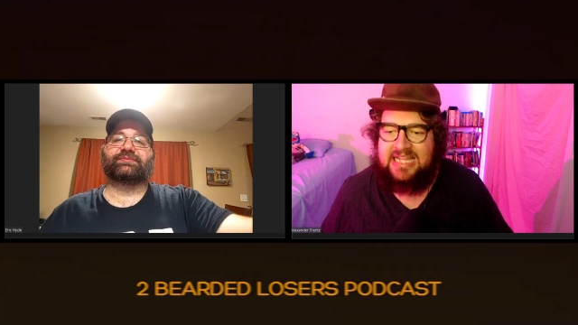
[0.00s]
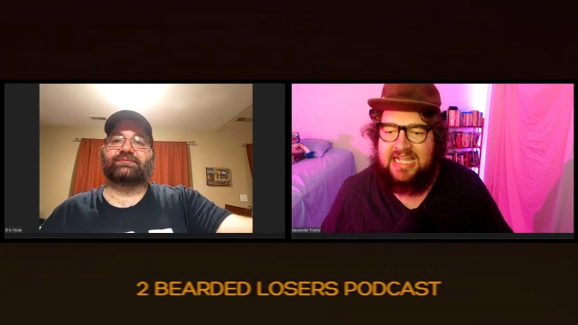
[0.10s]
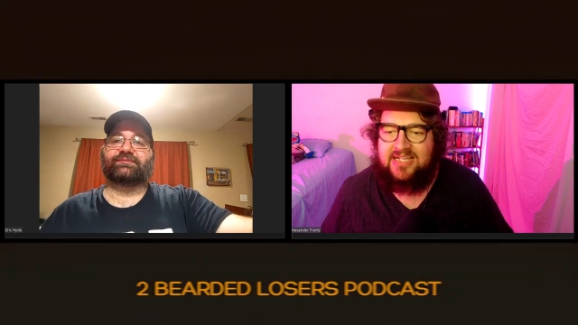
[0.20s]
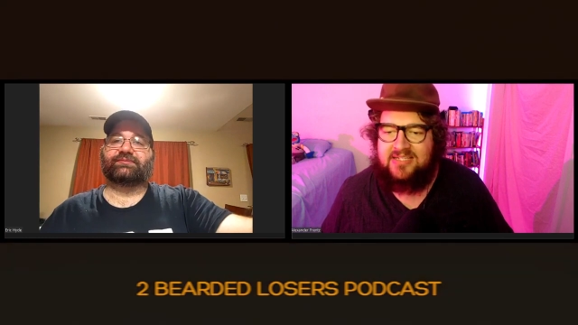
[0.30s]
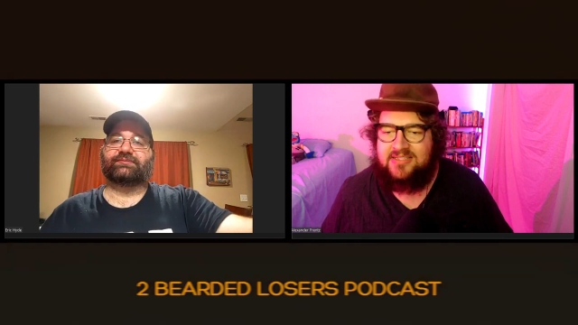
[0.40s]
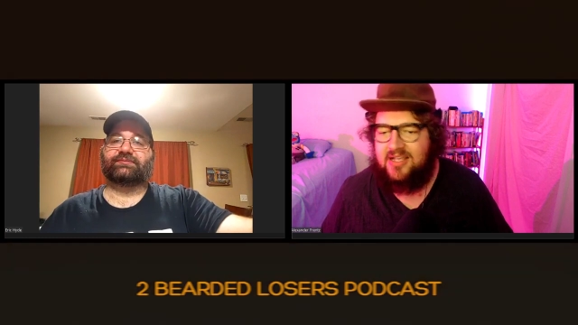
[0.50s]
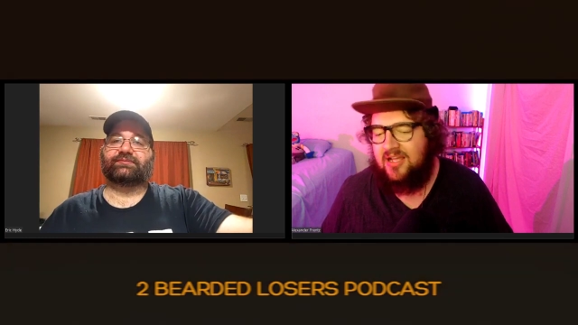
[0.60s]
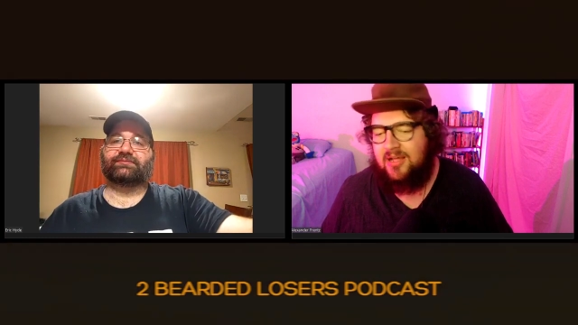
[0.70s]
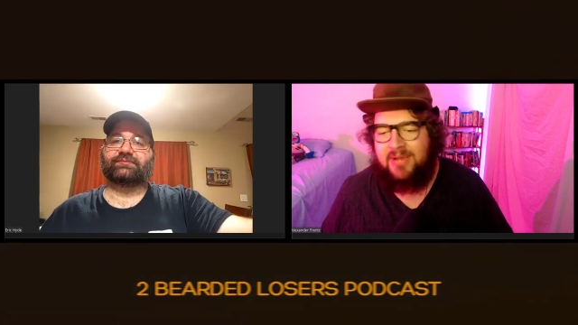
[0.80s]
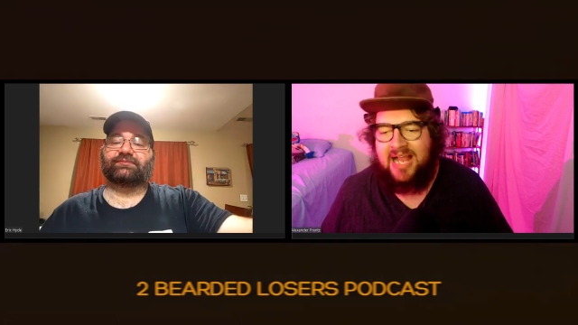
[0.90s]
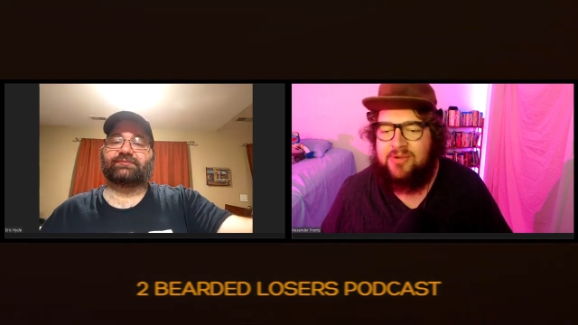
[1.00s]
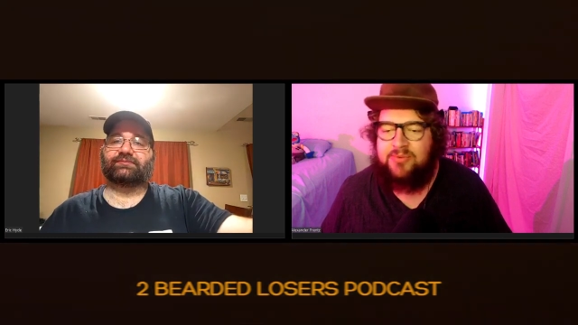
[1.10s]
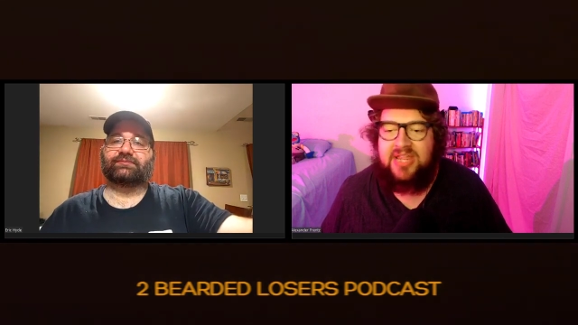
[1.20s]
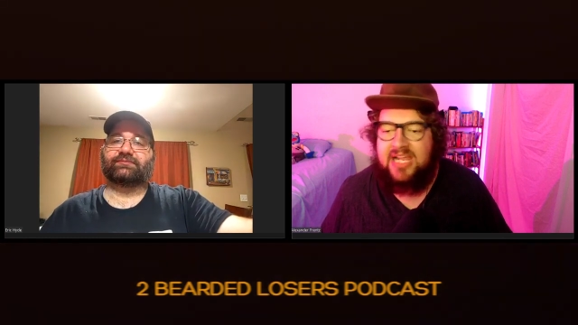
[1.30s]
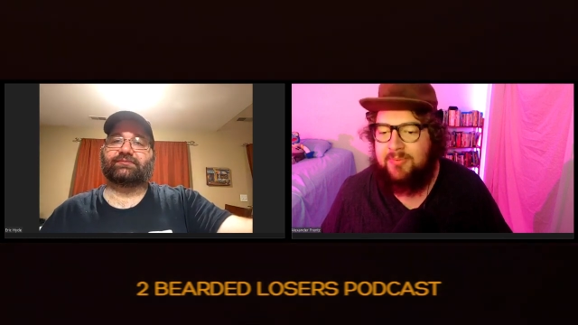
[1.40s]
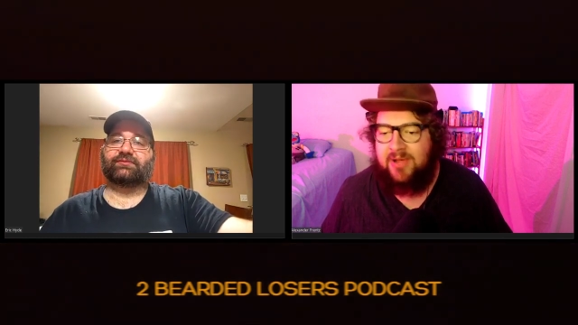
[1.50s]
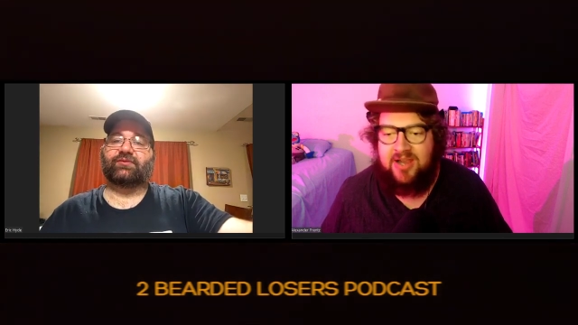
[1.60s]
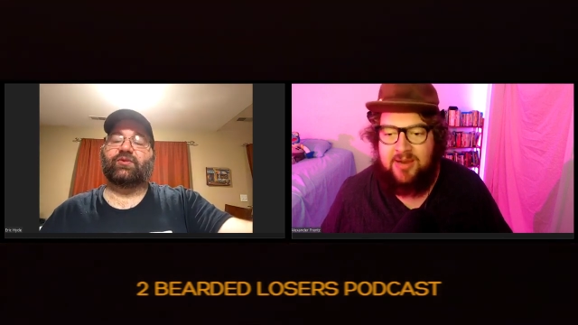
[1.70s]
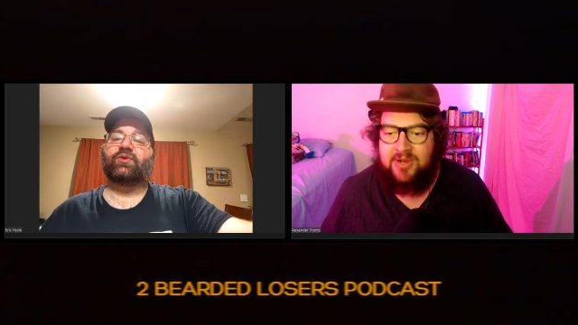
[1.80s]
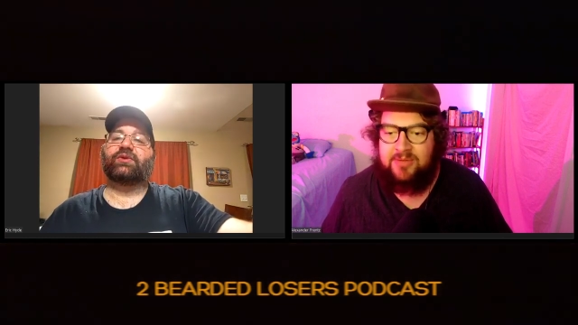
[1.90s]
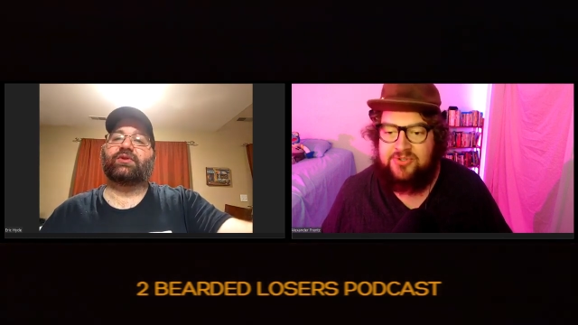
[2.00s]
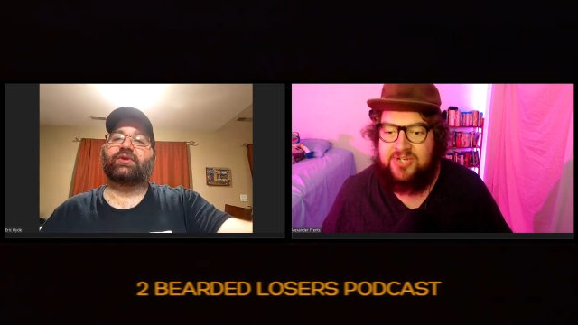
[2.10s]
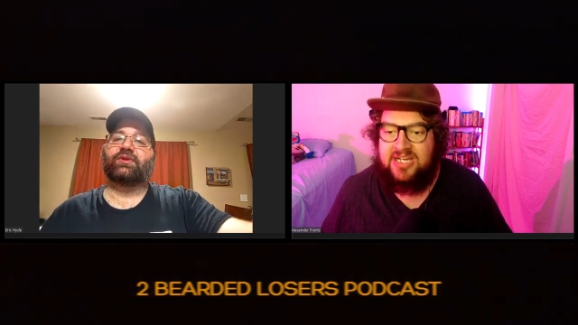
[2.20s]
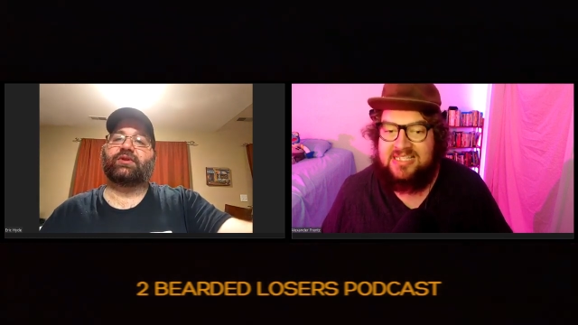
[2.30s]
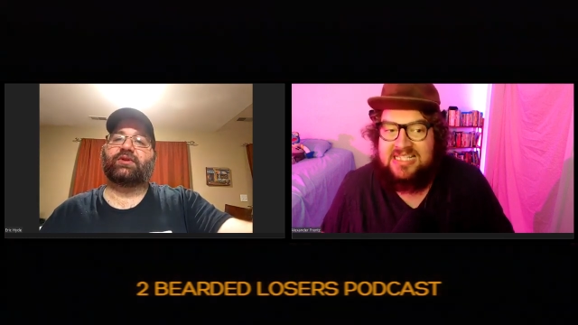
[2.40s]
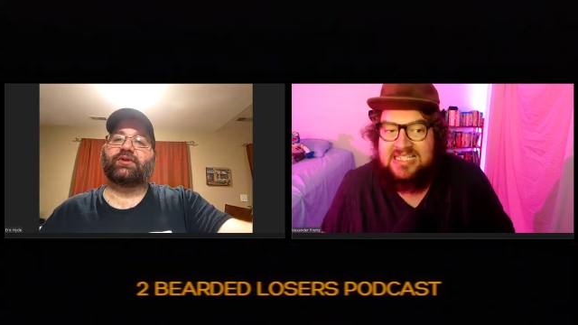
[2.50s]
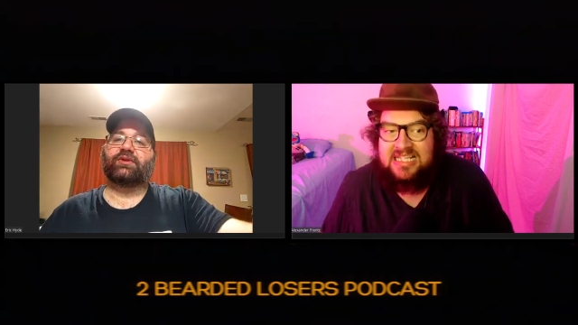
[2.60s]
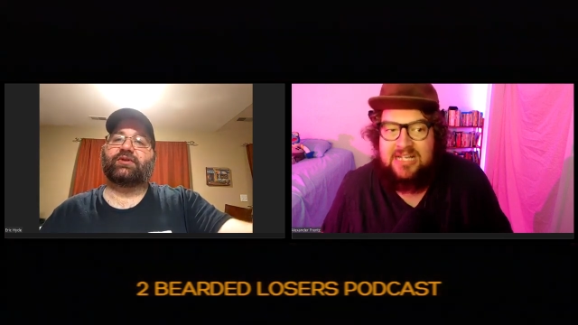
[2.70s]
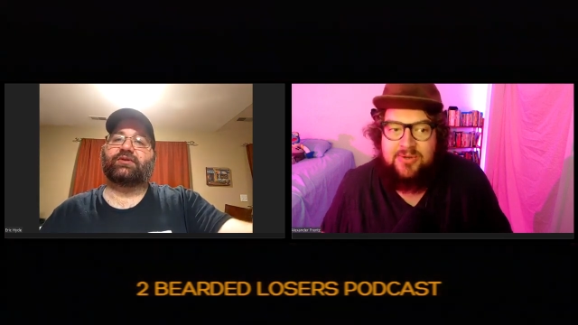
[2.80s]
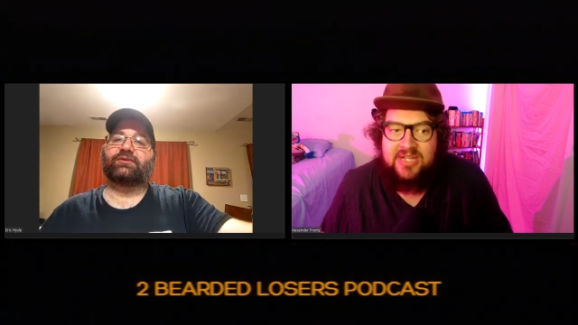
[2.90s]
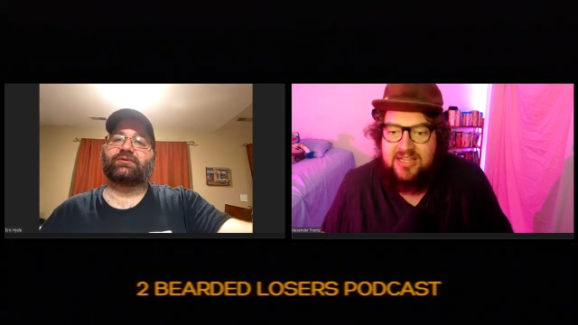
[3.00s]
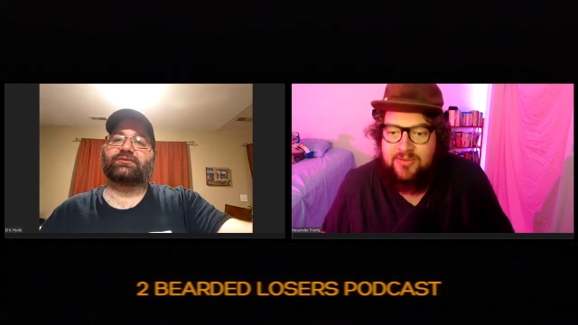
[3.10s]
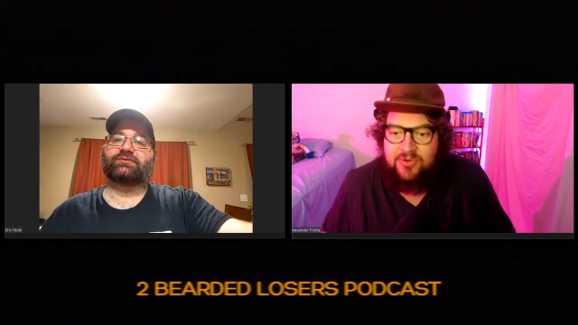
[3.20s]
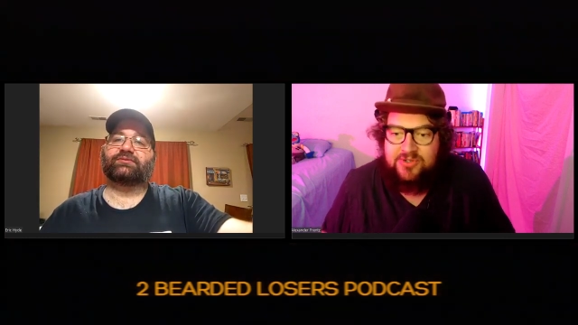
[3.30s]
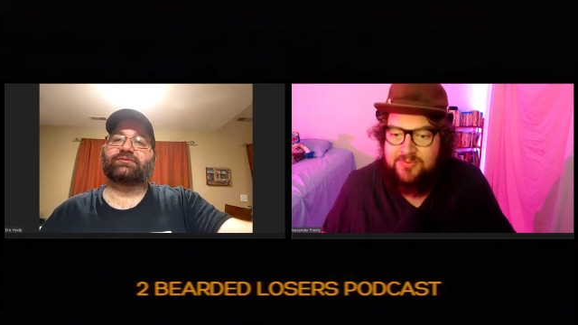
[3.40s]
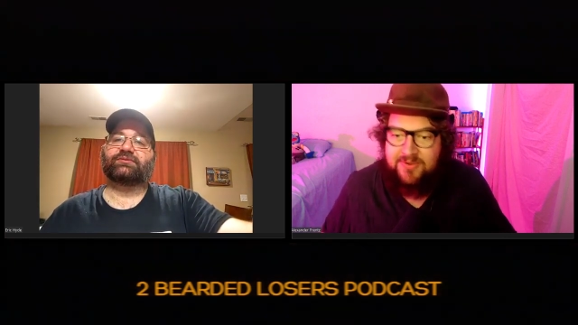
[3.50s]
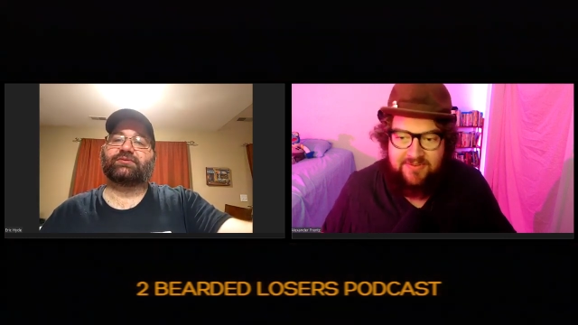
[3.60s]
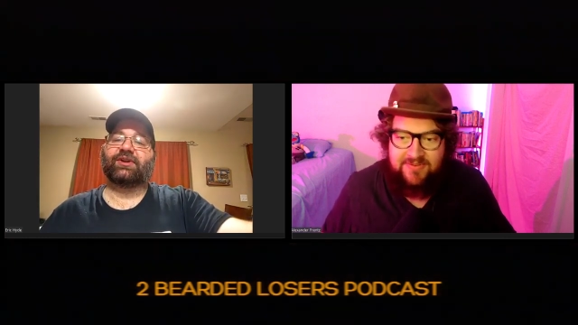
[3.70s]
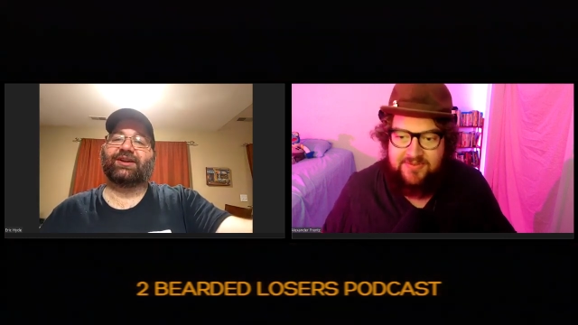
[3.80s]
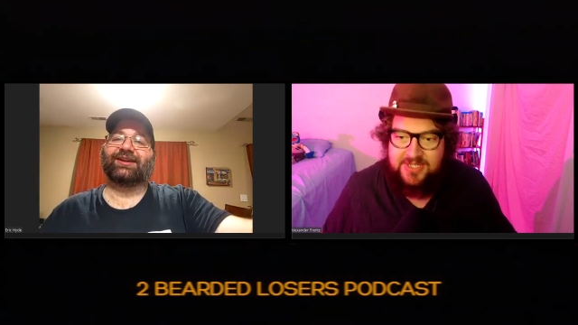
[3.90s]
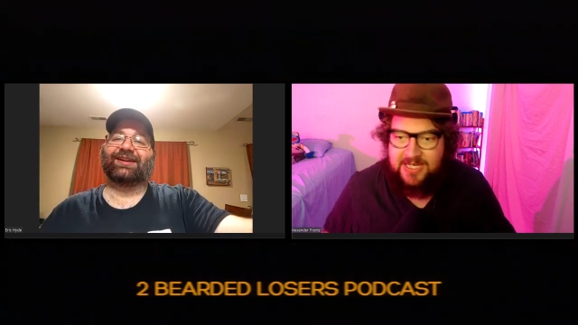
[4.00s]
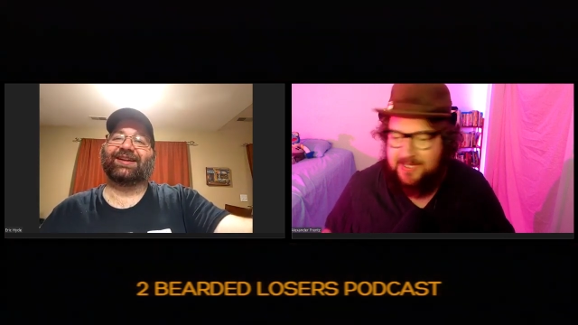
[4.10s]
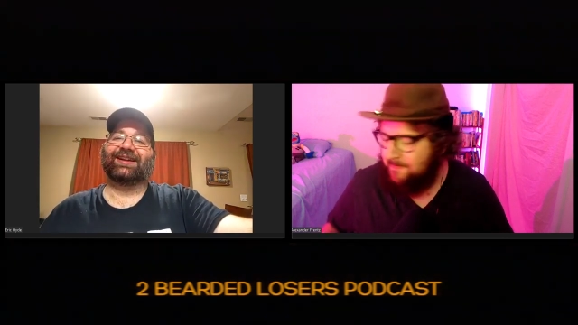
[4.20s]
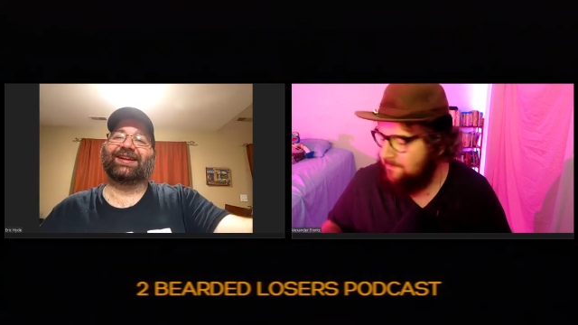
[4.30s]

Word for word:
Speaker 1: things, but I don't think about Nightmare on Elm Street because it's literally the worst movie I've ever seen.